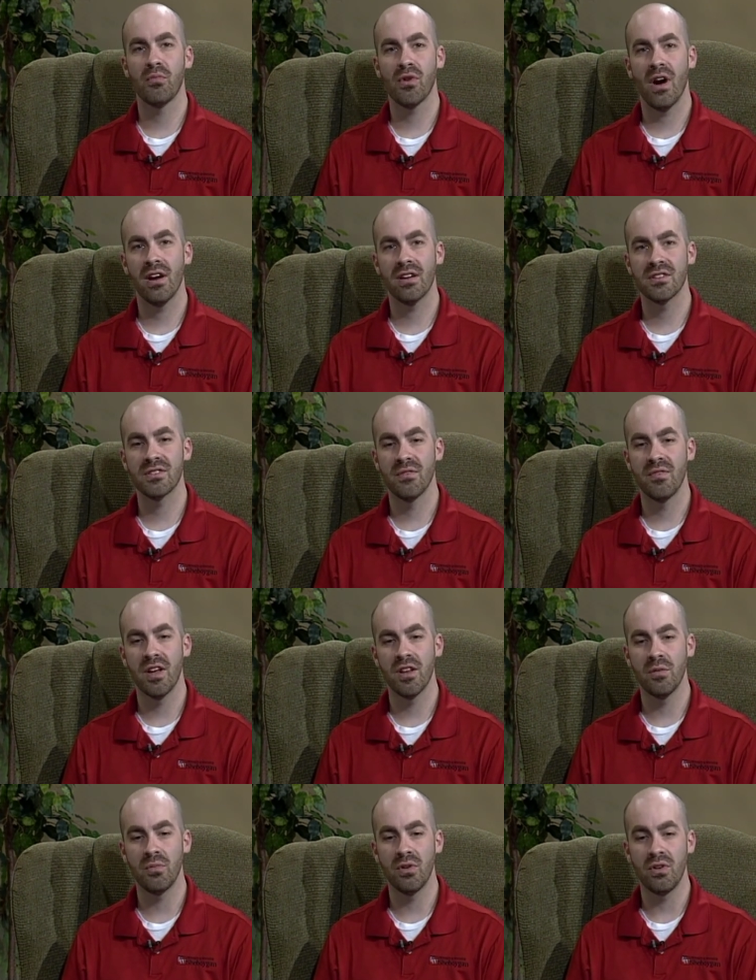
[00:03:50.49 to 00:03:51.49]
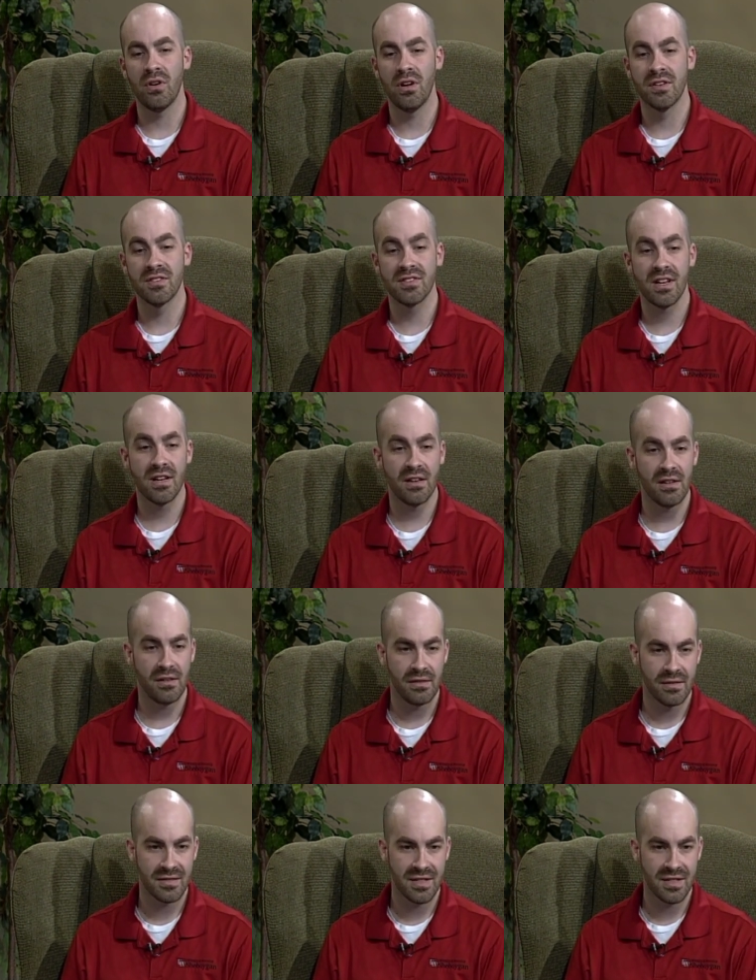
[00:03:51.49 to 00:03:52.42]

products available on sale,